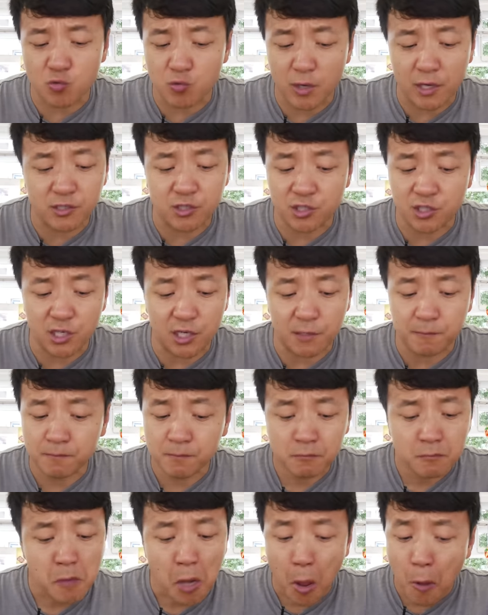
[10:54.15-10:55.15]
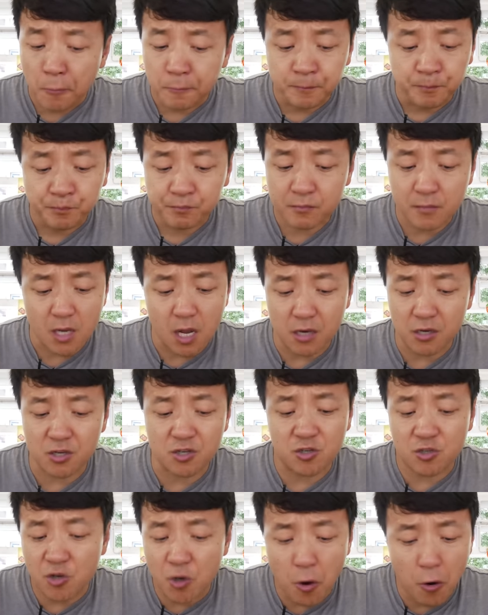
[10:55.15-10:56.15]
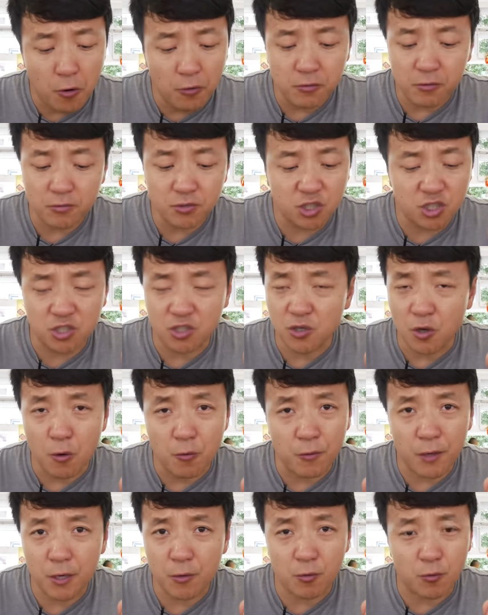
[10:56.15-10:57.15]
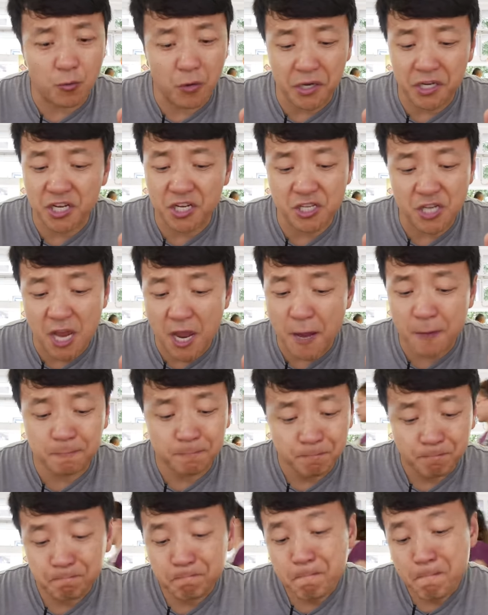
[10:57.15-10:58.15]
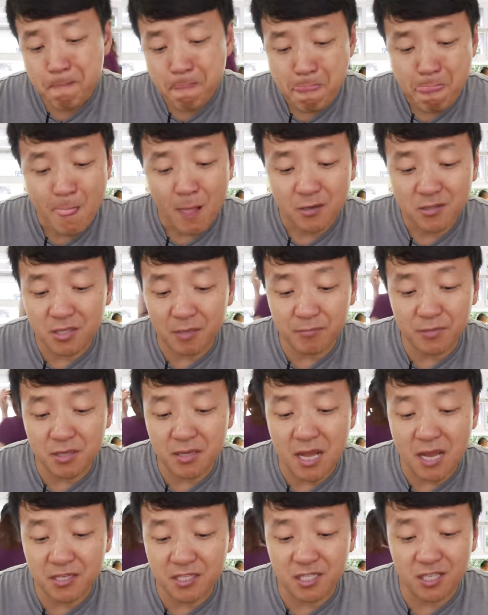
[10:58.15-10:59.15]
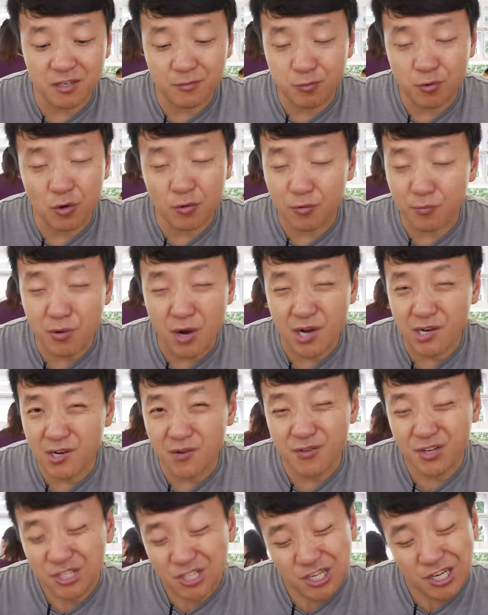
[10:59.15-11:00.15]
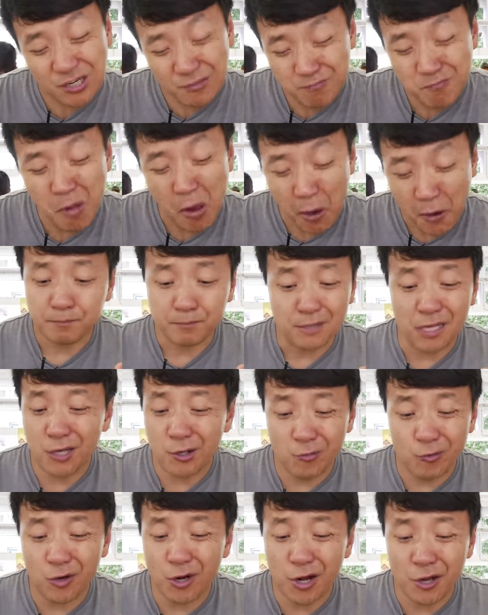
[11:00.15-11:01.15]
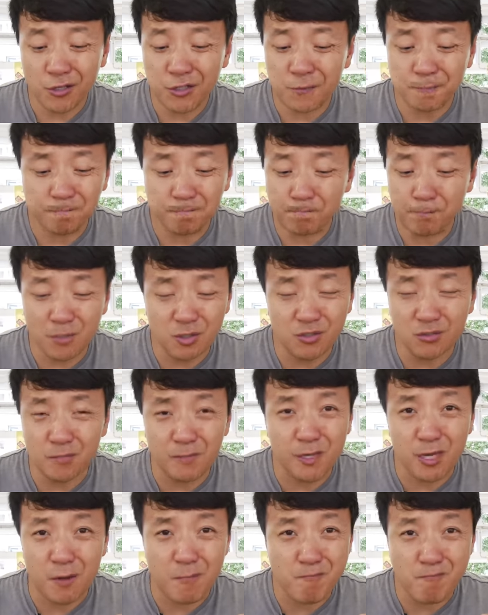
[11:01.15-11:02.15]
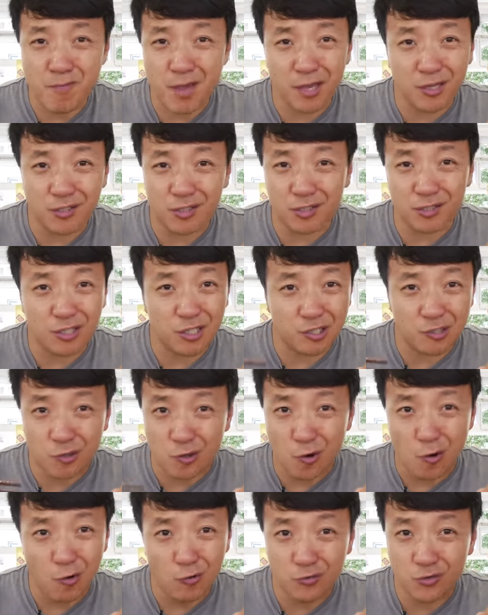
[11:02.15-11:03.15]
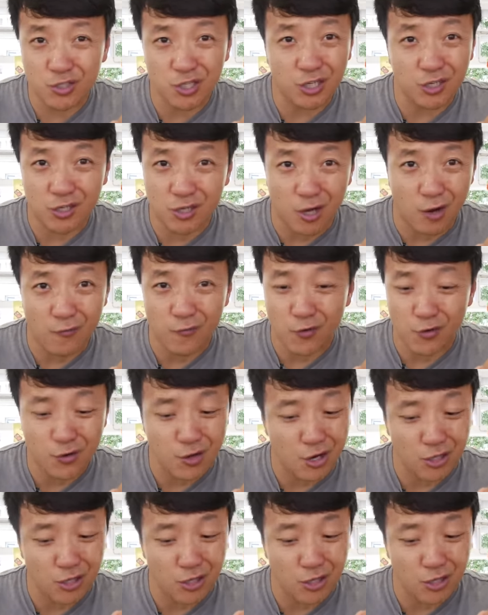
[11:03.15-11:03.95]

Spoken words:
great to eat on a cold, snowy or rainy day. Something that Singapore will probably never see anywhere else. This would be amazingly cozy comfort